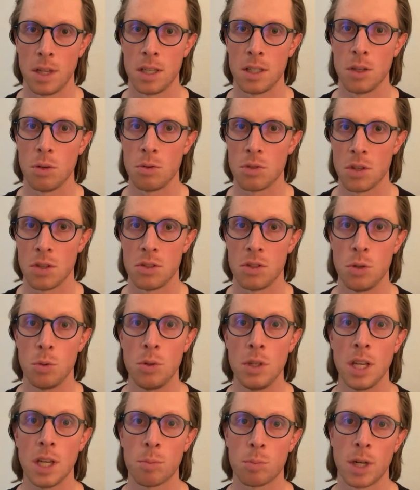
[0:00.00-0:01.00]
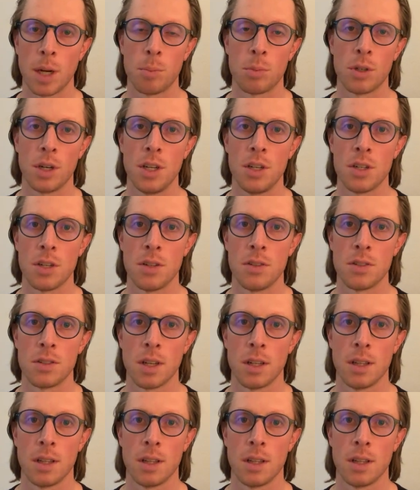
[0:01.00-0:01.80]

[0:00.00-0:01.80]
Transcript: and uses unique preparations